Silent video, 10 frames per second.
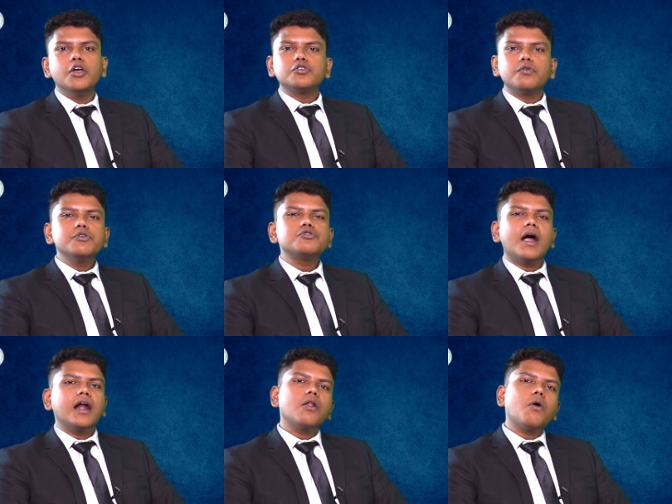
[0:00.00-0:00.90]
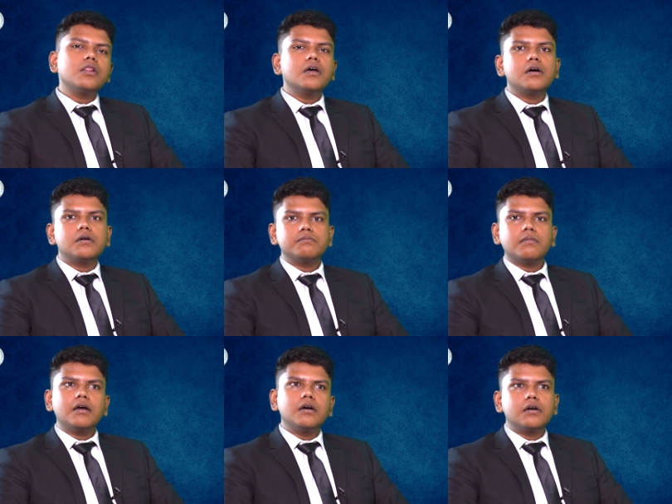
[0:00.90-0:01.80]
So we used to handle all the
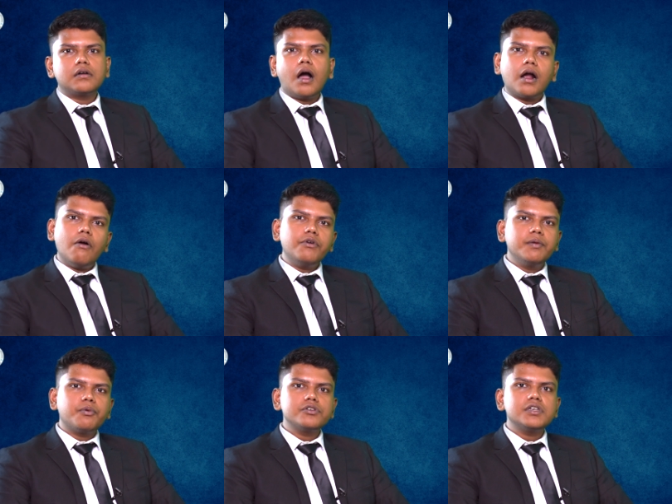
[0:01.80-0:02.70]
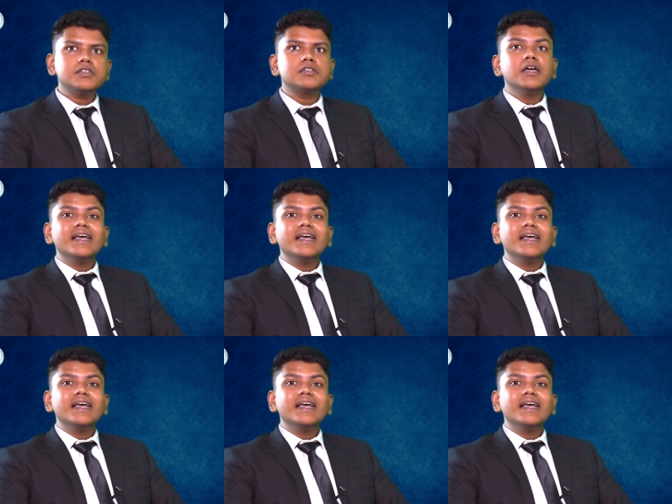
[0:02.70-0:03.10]
uh, accounting process.